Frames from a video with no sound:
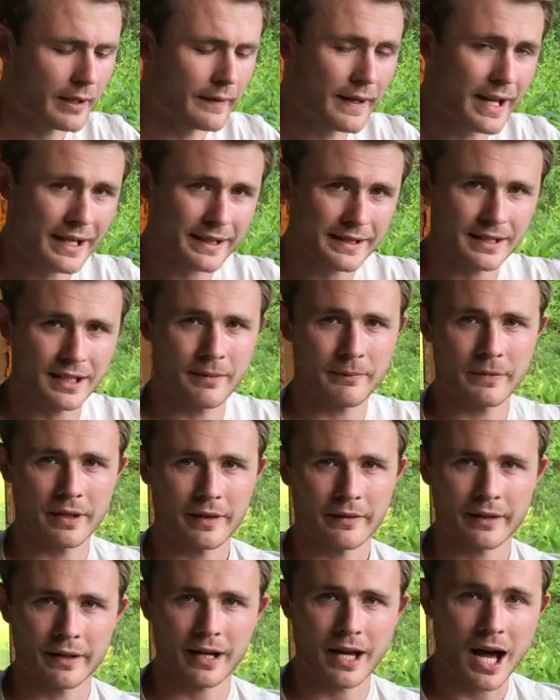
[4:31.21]
And that's
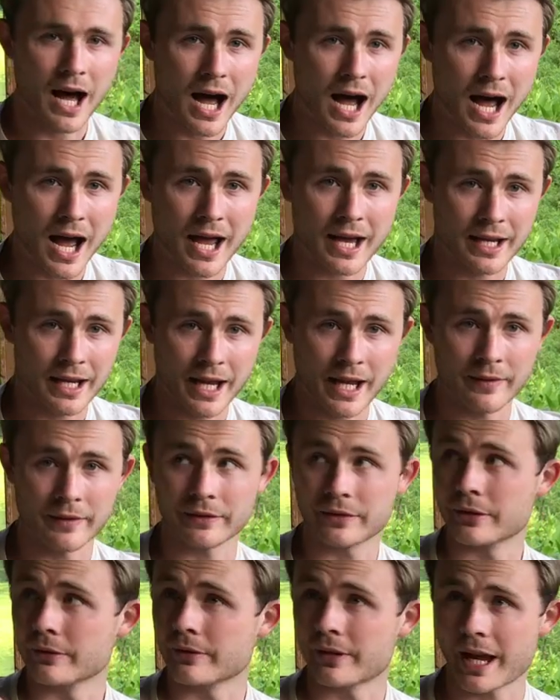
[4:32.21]
something that I and the
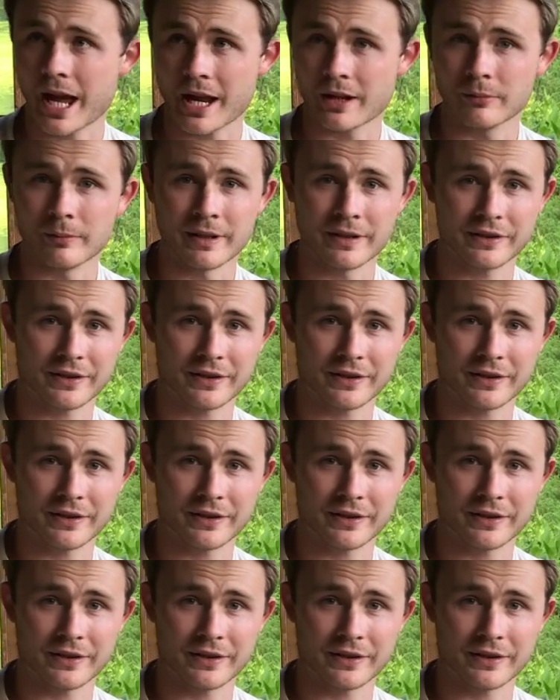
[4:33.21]
two cattlemen